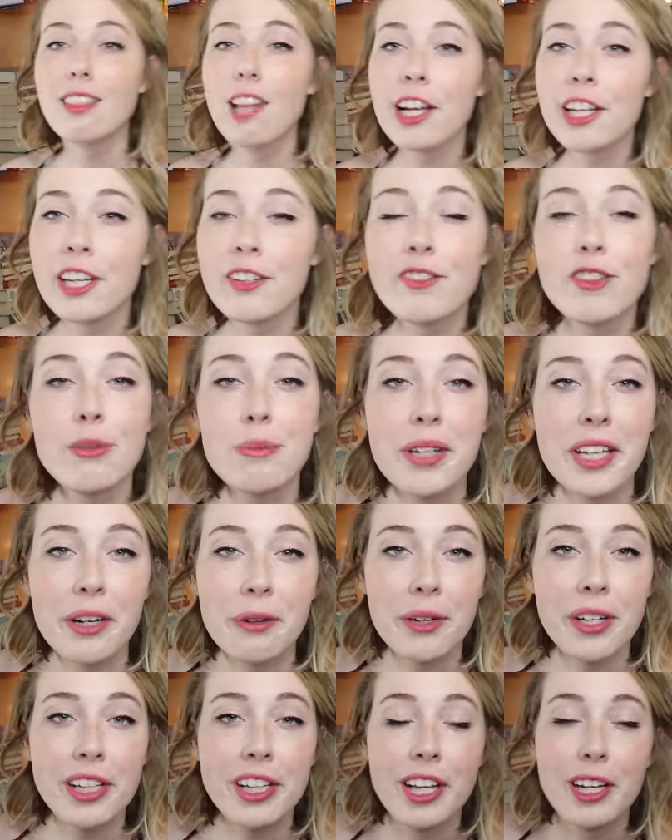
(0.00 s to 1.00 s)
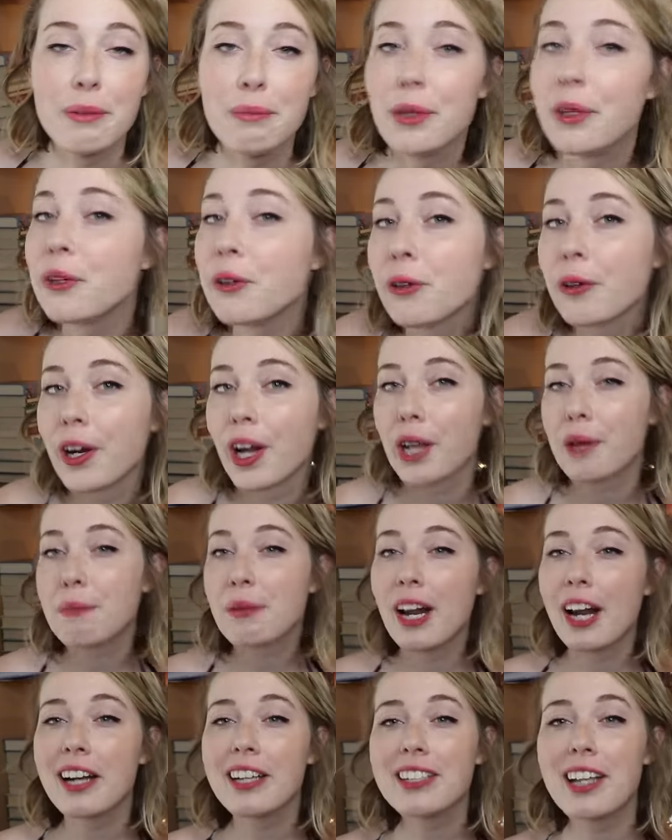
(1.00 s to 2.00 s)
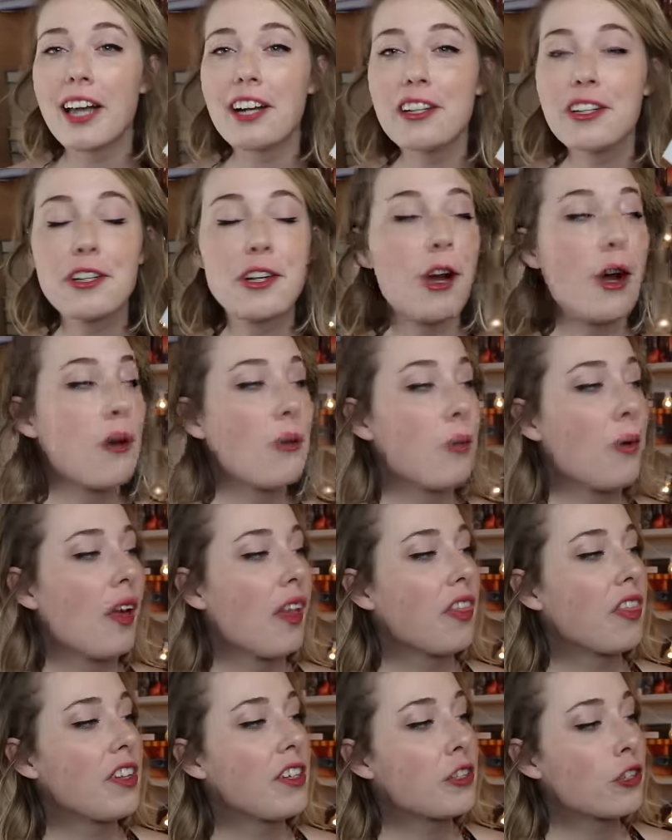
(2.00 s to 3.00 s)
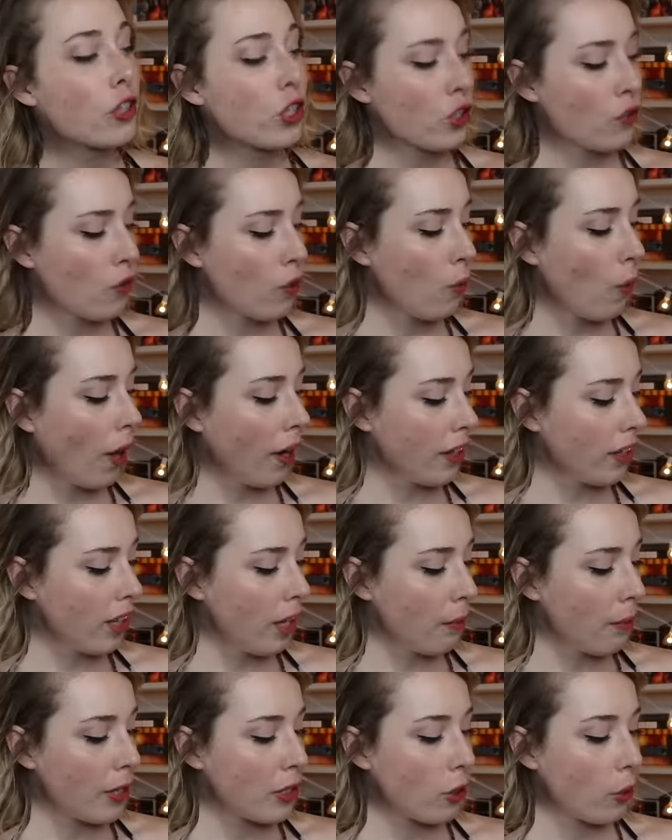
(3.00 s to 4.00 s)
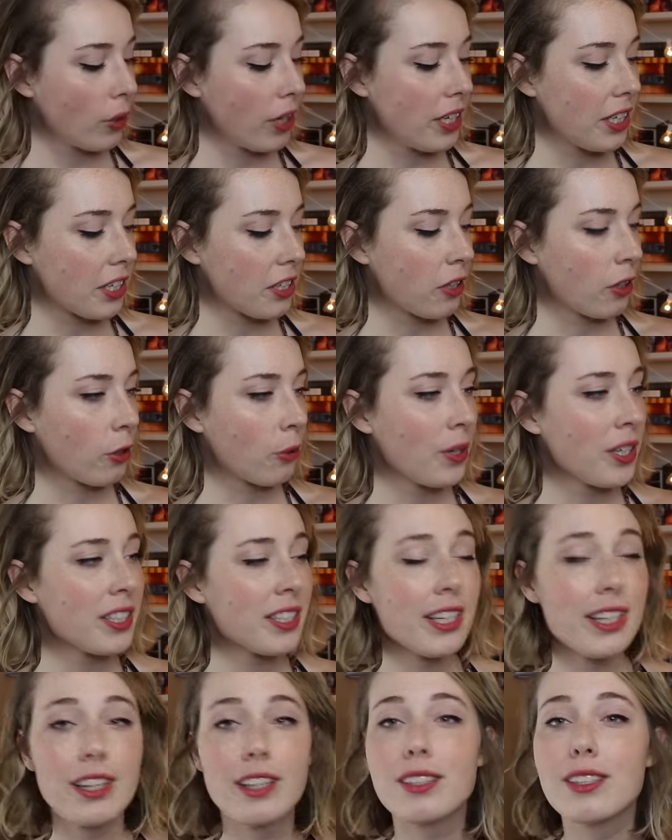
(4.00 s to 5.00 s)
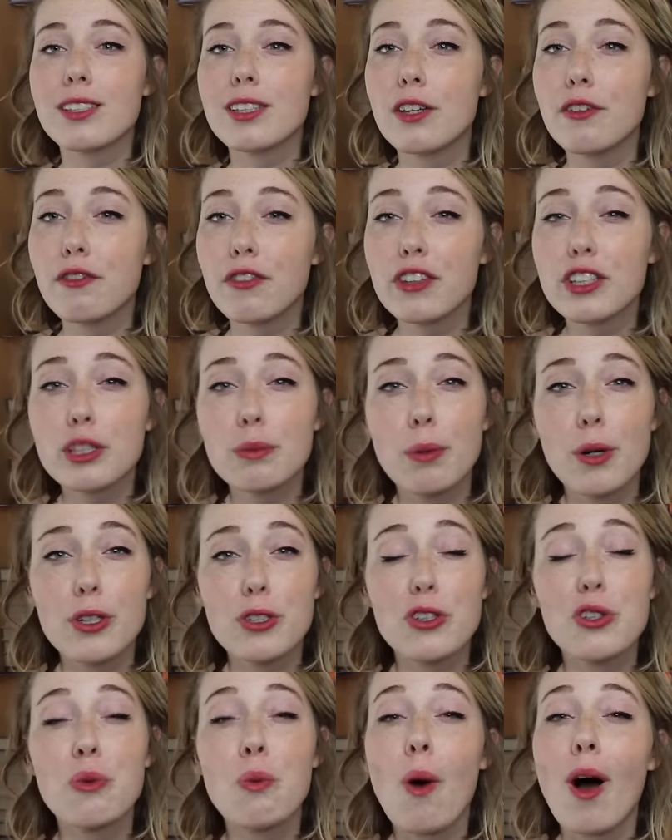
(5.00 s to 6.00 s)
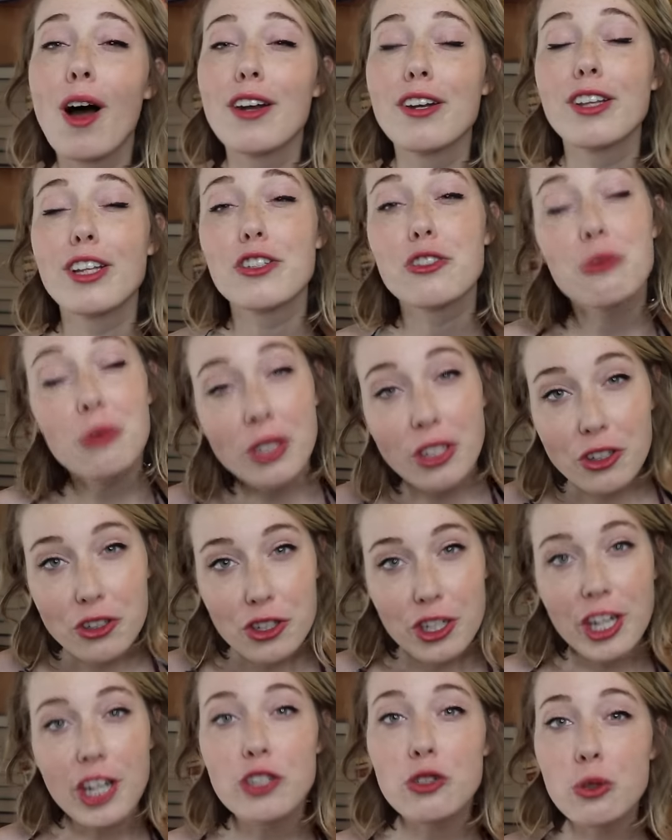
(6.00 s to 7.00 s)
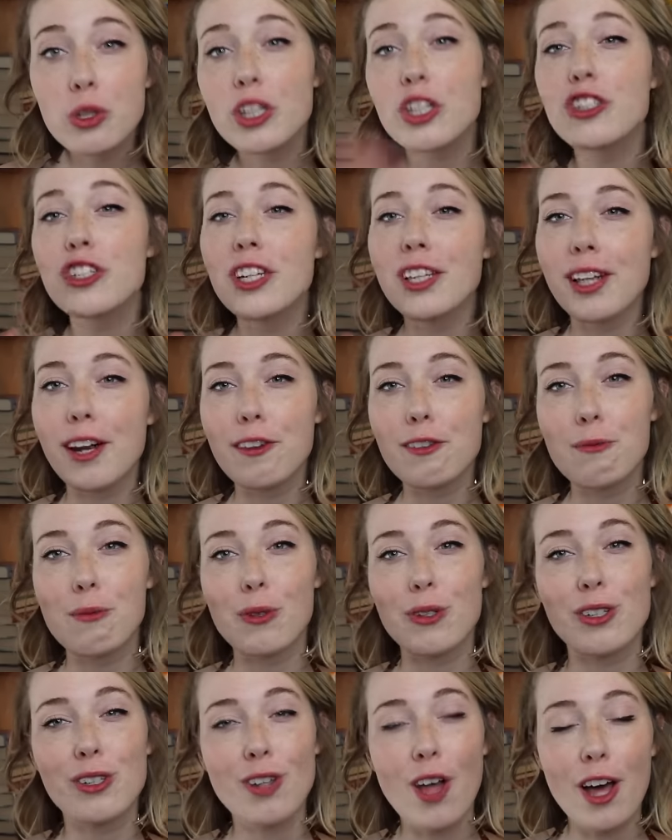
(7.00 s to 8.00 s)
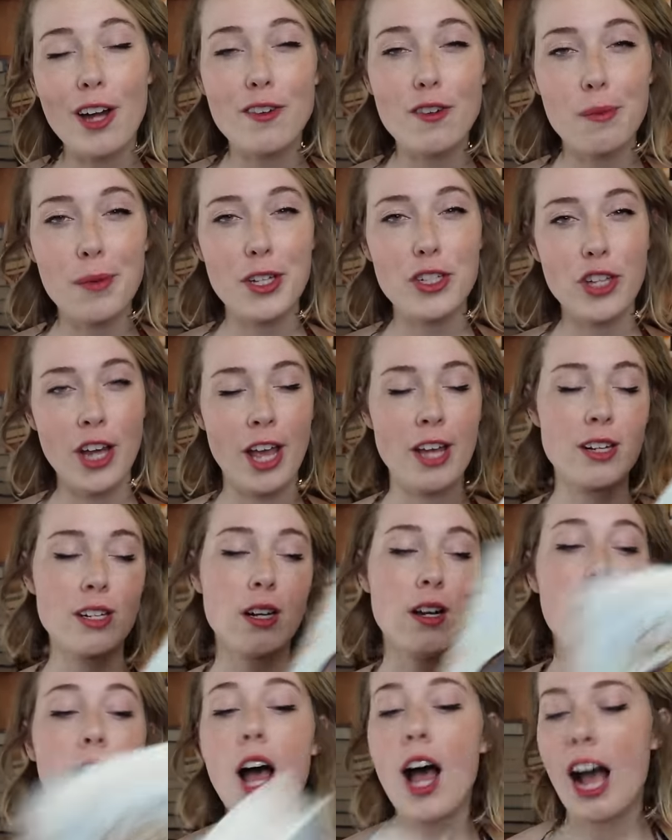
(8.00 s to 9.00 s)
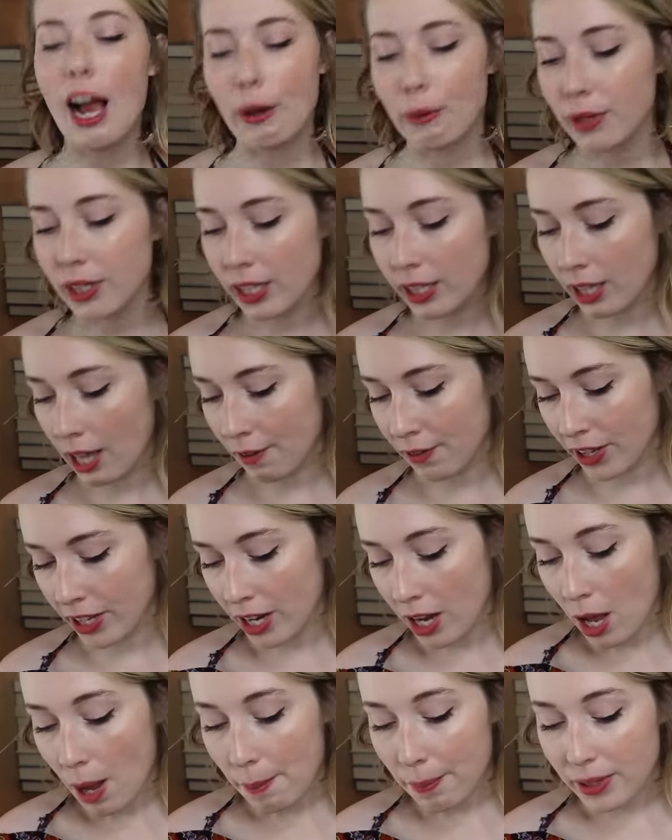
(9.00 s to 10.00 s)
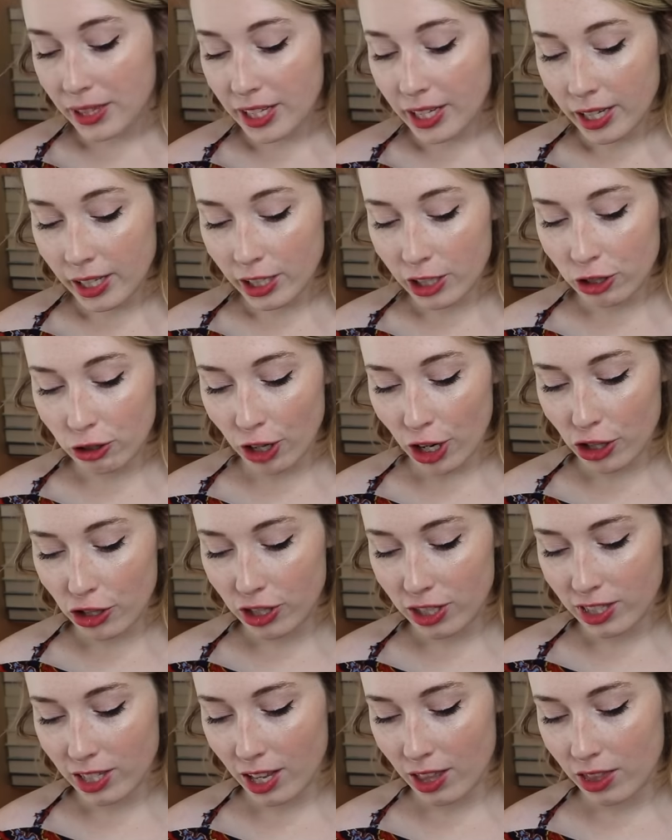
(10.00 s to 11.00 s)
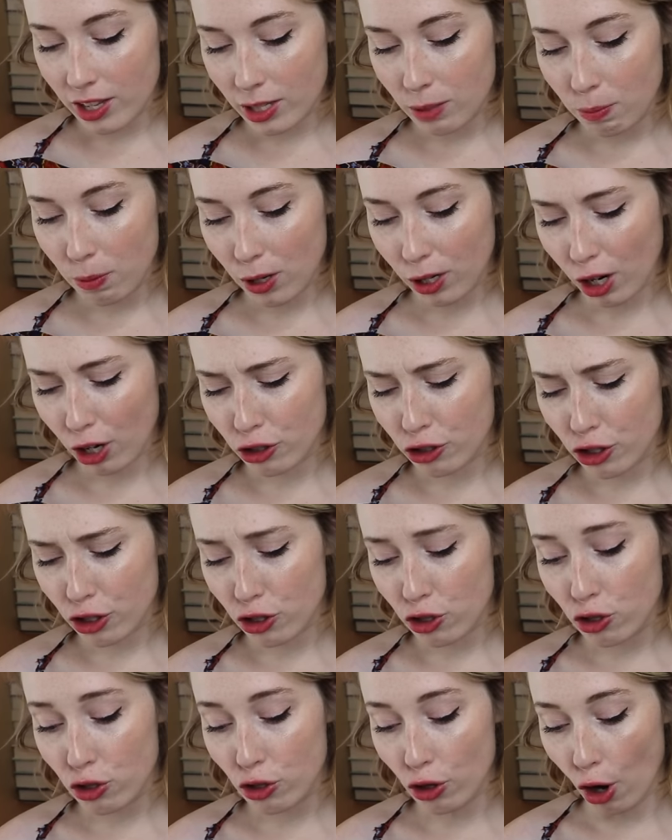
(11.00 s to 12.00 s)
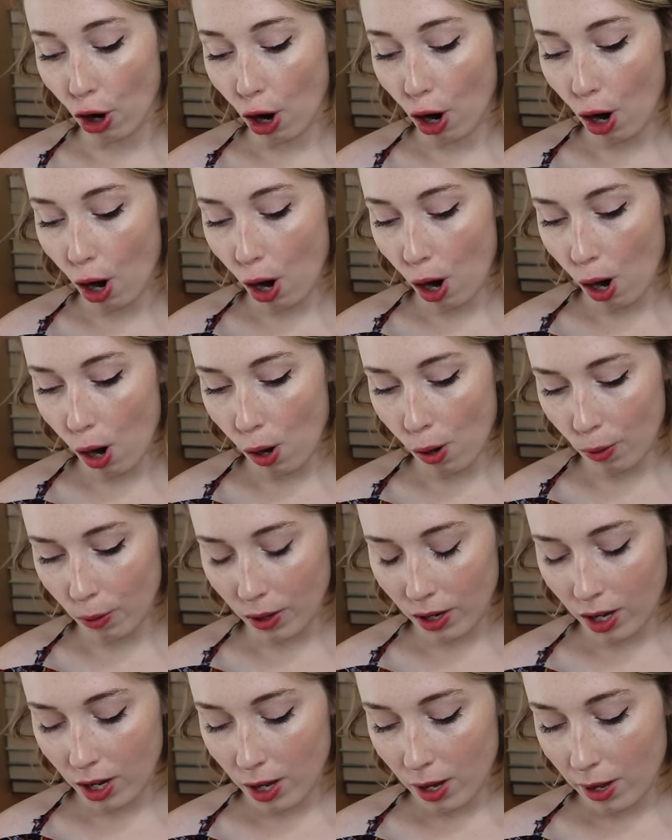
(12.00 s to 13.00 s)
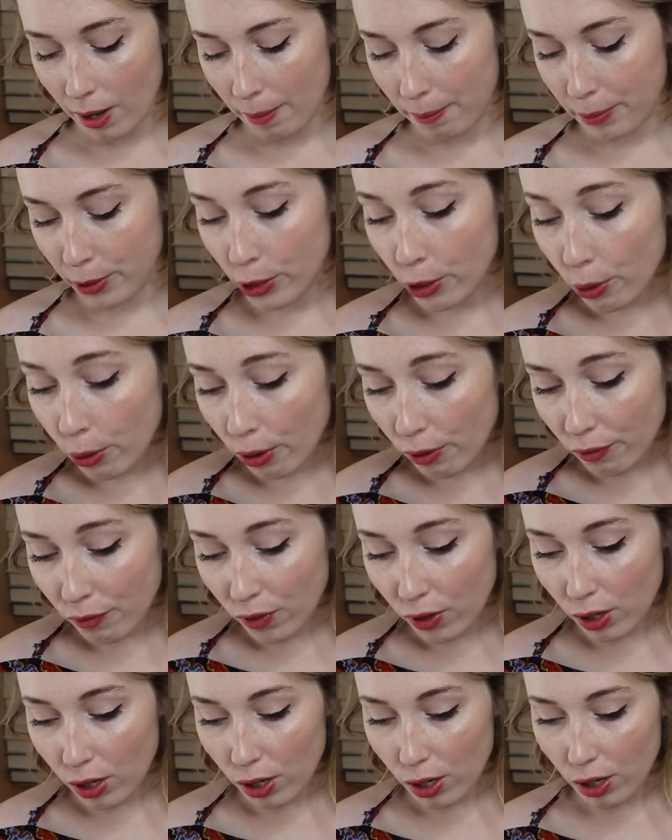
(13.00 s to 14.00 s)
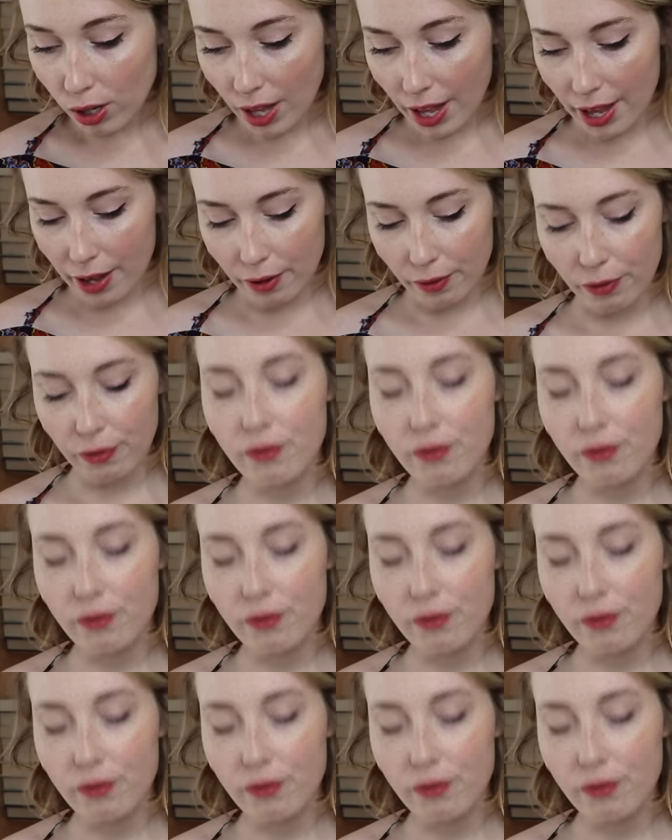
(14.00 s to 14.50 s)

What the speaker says: Lucky for me, I read a lot of middle grade, but I decided to go with The Search for Wandla by Tony DeSilarizzi. This is the first book to the Wandla trilogy, a trilogy that I've spoken a lot of on my channel. I really love it, but the illustrations in this book are just so beautiful and